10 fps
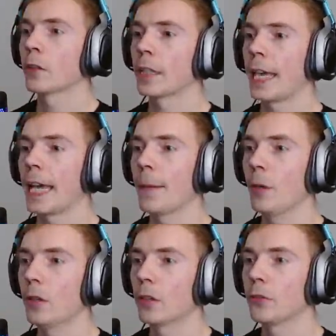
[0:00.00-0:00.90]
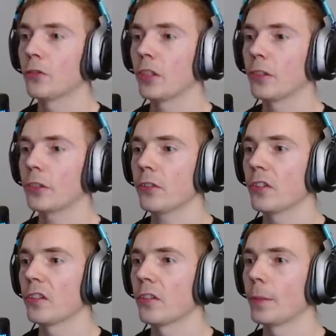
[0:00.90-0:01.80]
Camo? Are you serious?
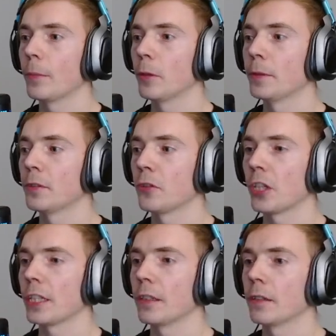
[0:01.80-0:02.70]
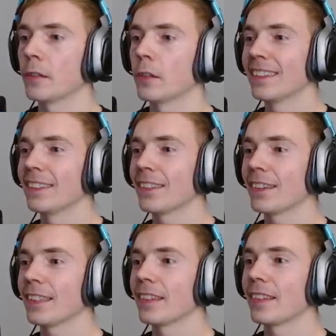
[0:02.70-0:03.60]
This is my moment to shine. He's got
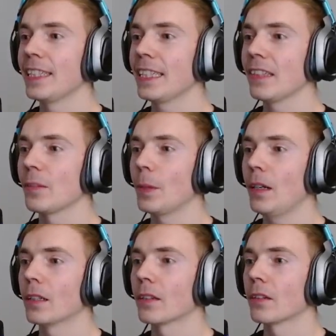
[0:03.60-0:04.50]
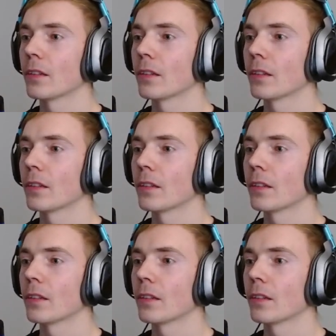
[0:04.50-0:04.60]
these sneaky spots.